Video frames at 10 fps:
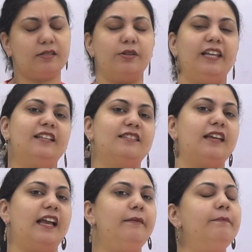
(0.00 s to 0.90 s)
So next
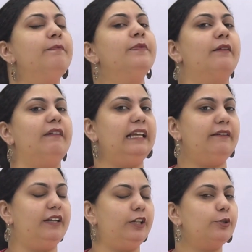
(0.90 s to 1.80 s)
time when he
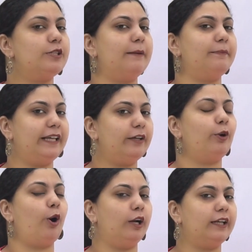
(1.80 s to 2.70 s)
will do something
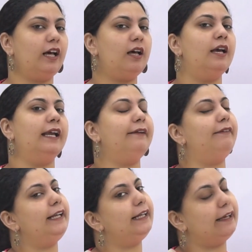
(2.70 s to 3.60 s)
wrong now, he
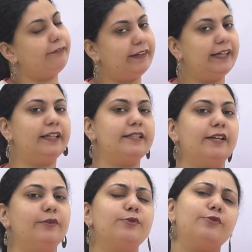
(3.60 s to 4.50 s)
will definitely
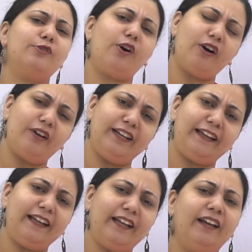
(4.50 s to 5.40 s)
say you
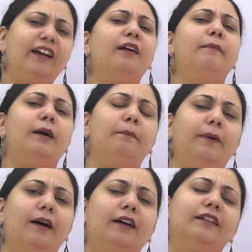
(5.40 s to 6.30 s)
sorry,
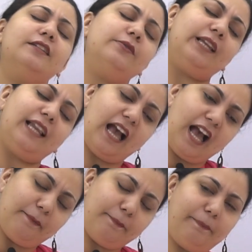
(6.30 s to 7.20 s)
Baba, this will
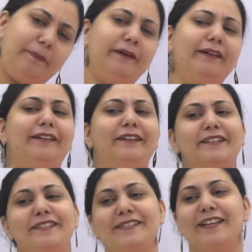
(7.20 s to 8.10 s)

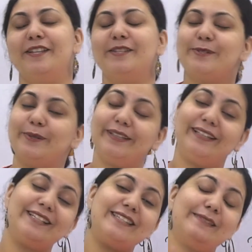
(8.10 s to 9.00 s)
happen. So
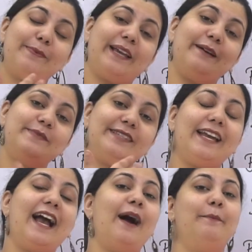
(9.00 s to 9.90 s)
this becomes
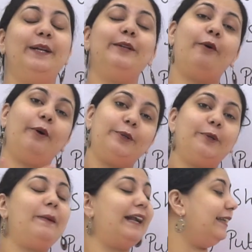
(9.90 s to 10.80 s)
a habit
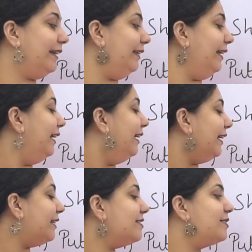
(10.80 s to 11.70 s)
automatically.
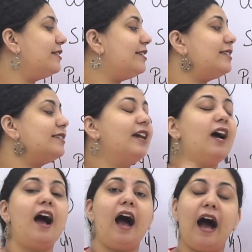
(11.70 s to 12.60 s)
It's just
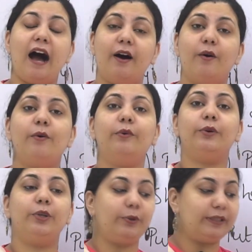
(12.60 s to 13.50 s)
how
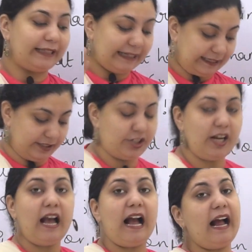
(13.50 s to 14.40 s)
you teach.
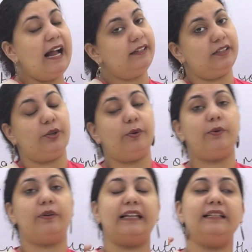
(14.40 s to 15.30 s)
And
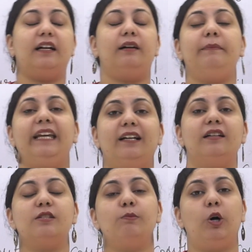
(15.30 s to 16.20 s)
you can make
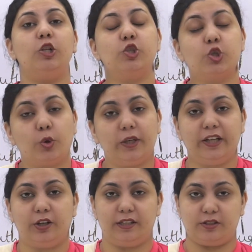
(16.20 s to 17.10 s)
a small story
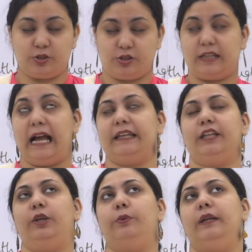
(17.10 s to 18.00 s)
on
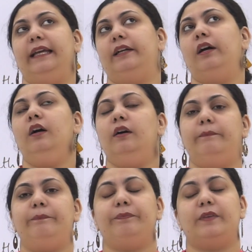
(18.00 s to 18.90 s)
thank you, like
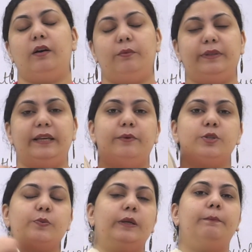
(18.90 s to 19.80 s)
there
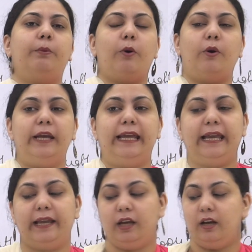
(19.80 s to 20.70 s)
was one
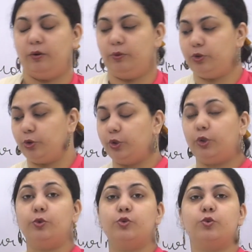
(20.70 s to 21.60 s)
boy who don't
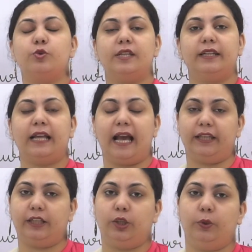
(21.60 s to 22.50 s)
used to say
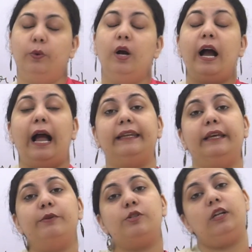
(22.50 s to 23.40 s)
thank you, and
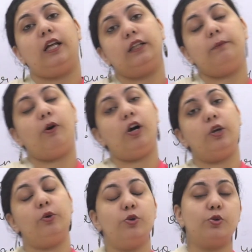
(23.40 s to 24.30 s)
there was another boy
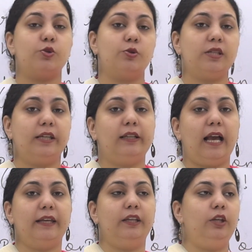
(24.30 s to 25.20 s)
who used to say
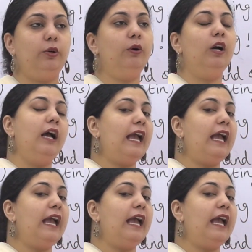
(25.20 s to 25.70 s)
thank you.